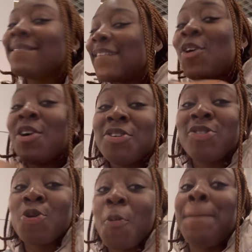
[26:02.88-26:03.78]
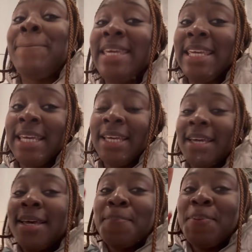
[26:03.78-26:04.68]
control P,
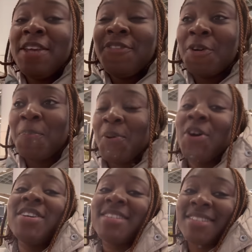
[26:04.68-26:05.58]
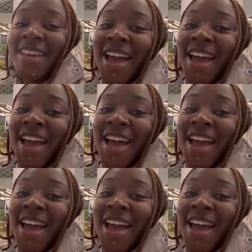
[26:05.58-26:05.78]
P for pause.